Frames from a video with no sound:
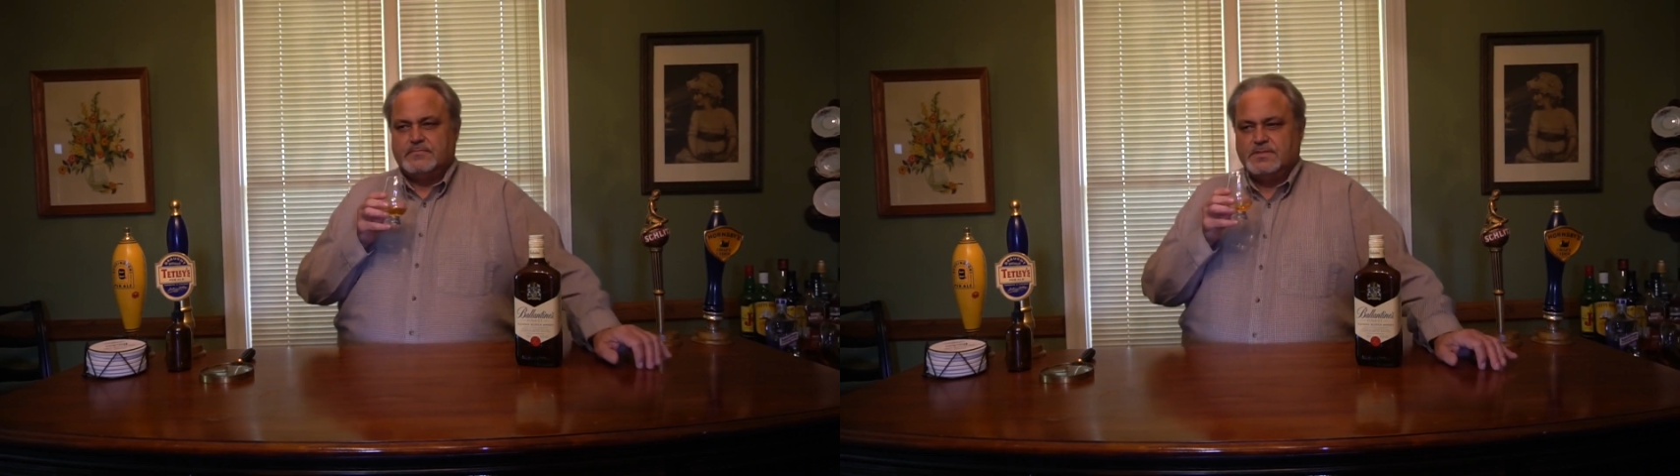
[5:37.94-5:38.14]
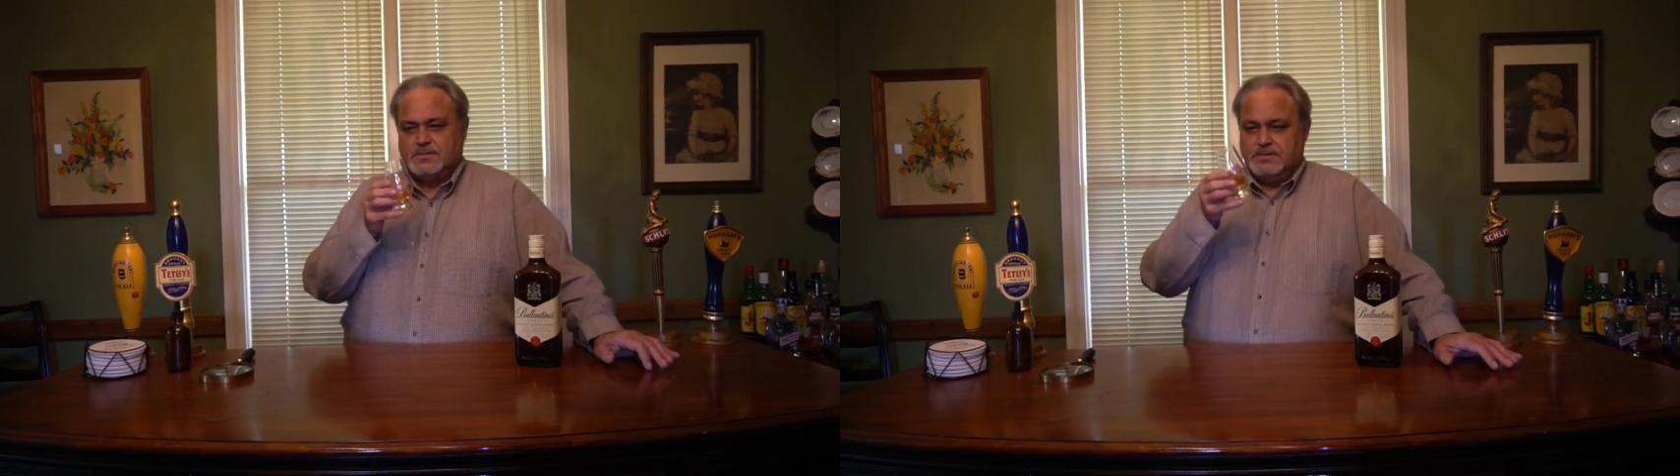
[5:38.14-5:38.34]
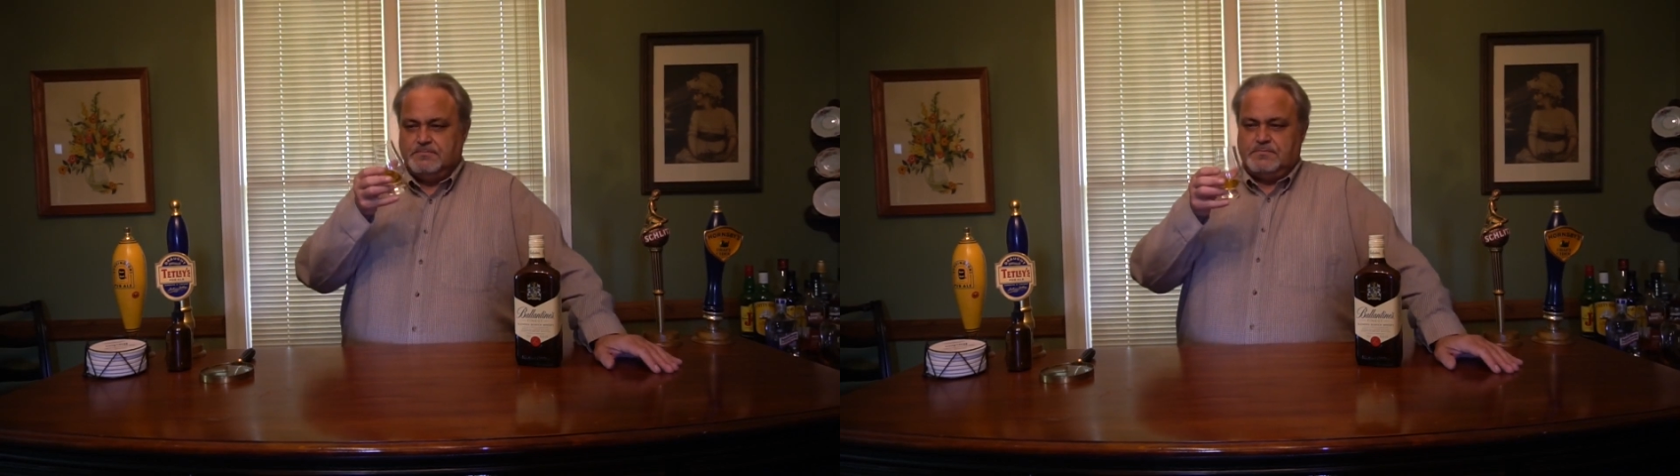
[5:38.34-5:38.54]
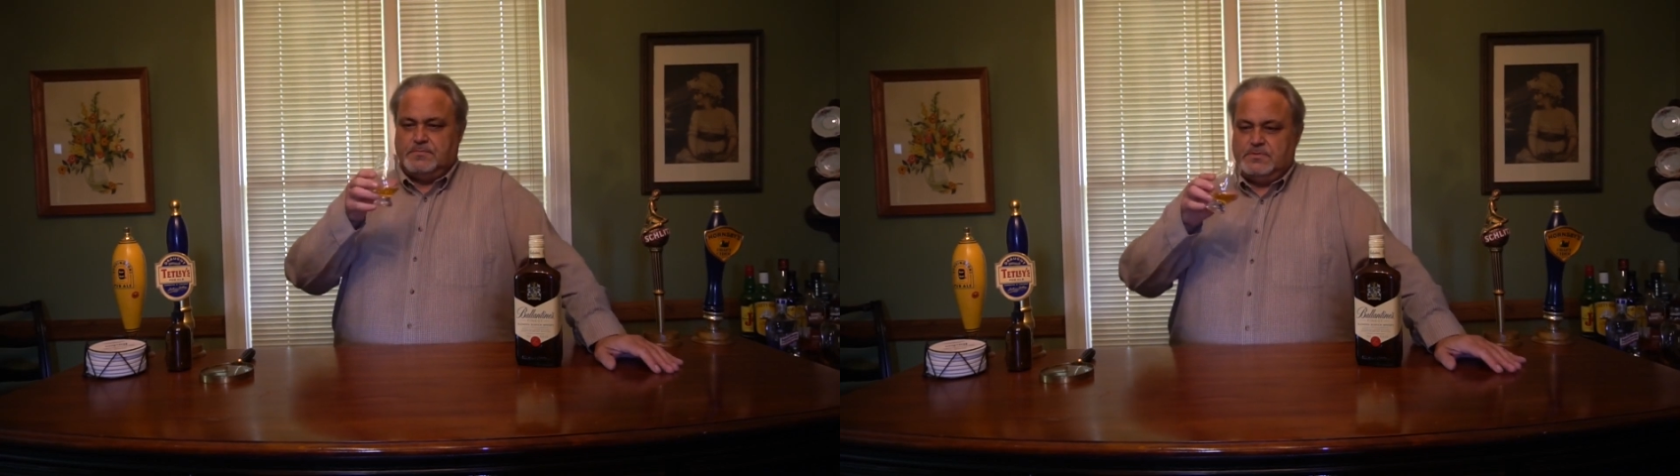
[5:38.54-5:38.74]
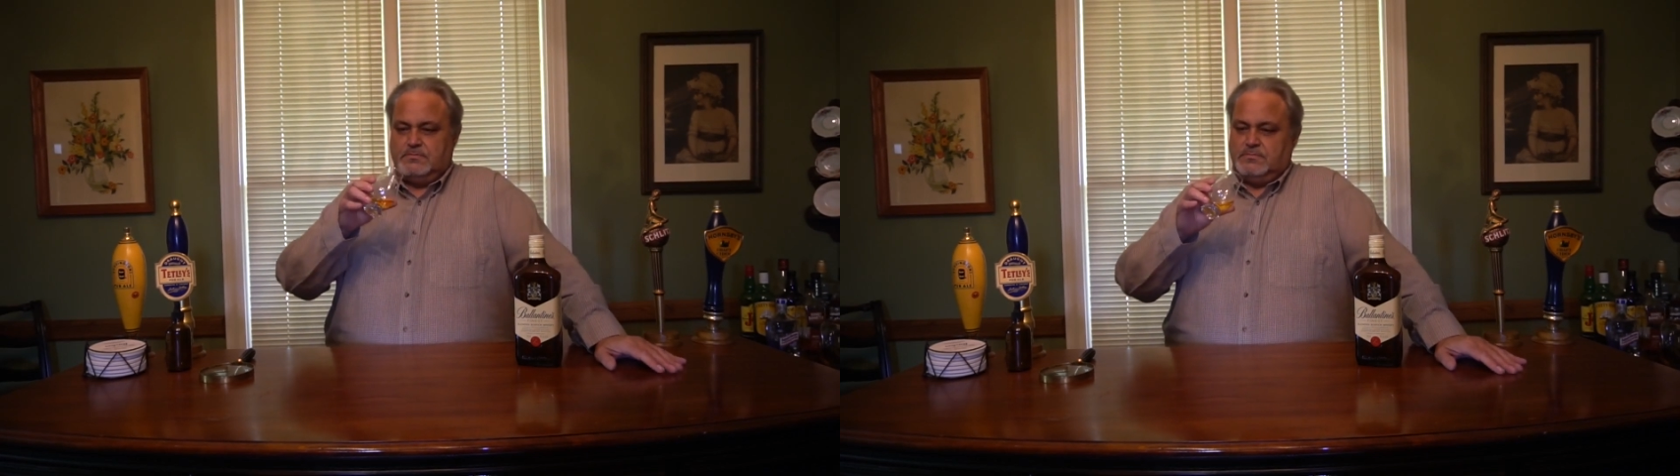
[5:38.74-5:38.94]
All right,
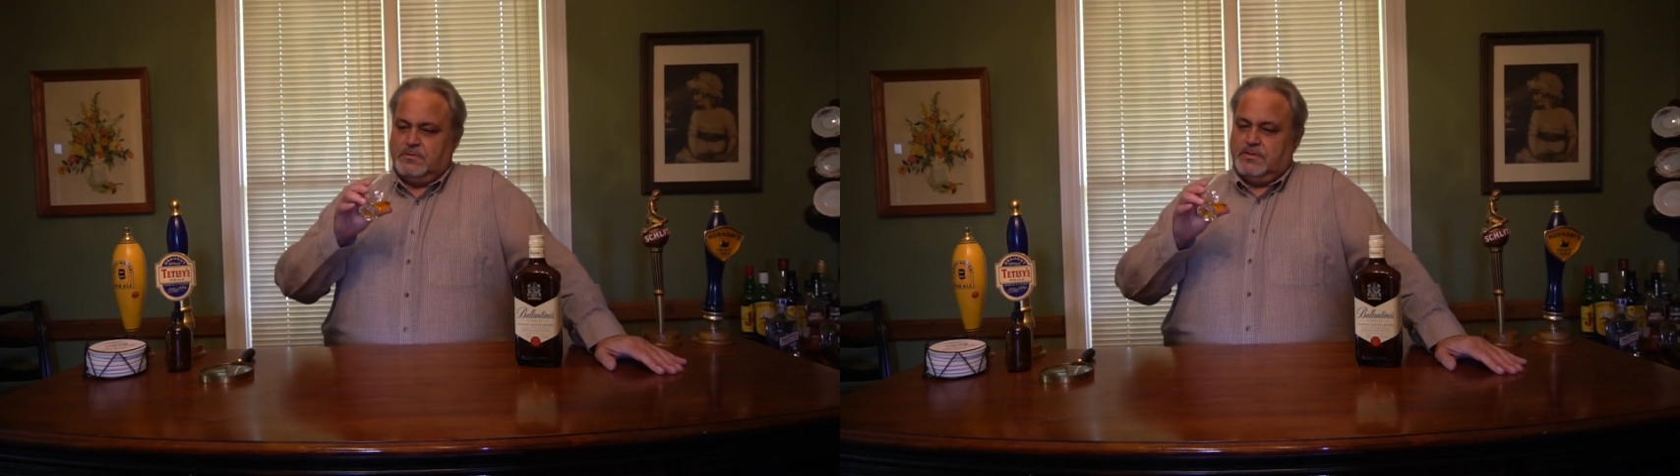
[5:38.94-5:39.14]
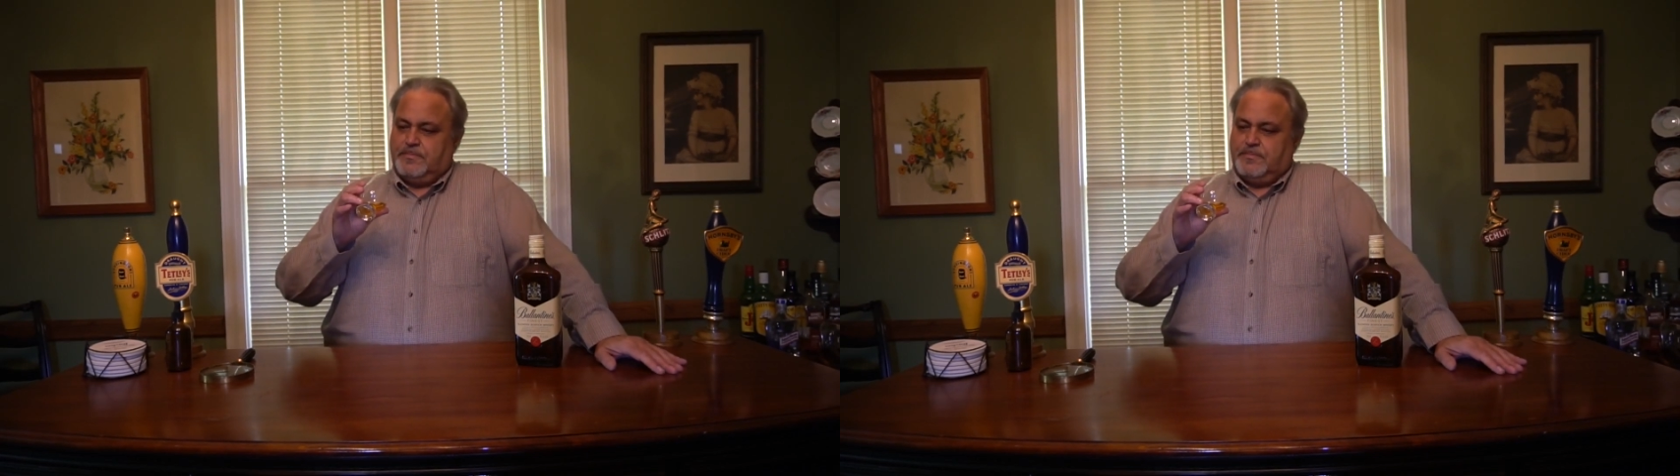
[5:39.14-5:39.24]
on the